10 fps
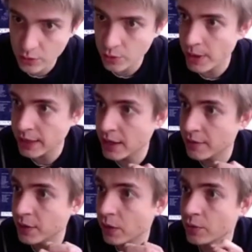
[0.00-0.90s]
you might
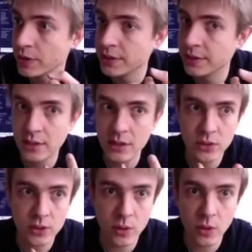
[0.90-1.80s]
have already seen.
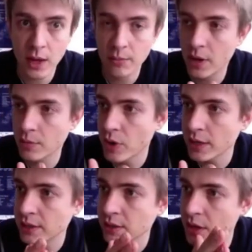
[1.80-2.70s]
So I'm
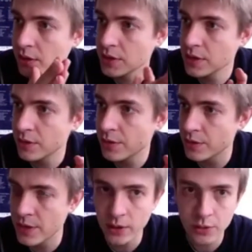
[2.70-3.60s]
writing down here the
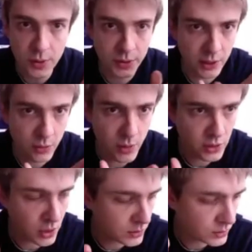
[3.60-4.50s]
Nagumo's
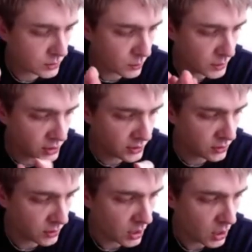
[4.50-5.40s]
equation, so which
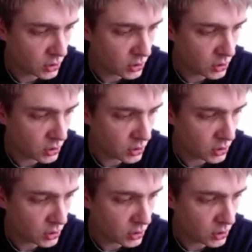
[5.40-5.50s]
is